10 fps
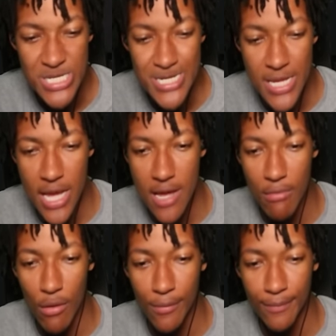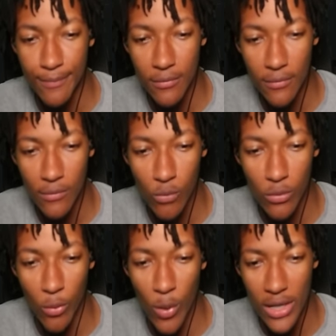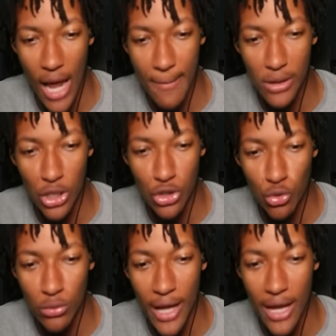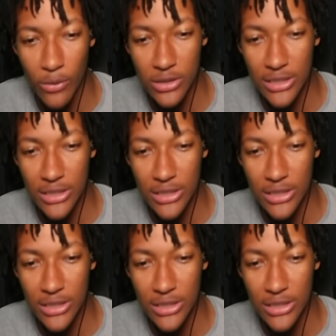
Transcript: Yeah, bro. The one day I'm gonna learn a new language,